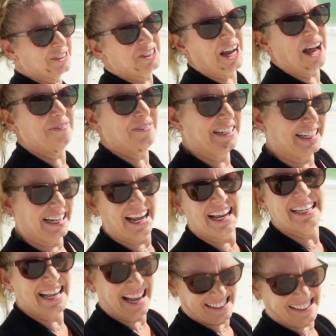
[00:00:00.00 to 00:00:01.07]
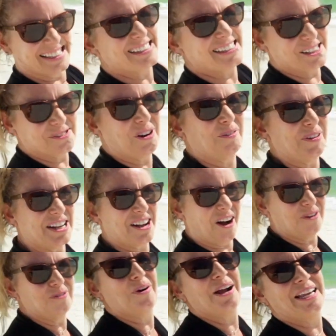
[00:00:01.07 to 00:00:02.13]
choppy today. Yes, this is what we
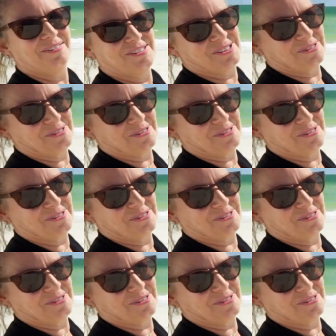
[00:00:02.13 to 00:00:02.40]
call waves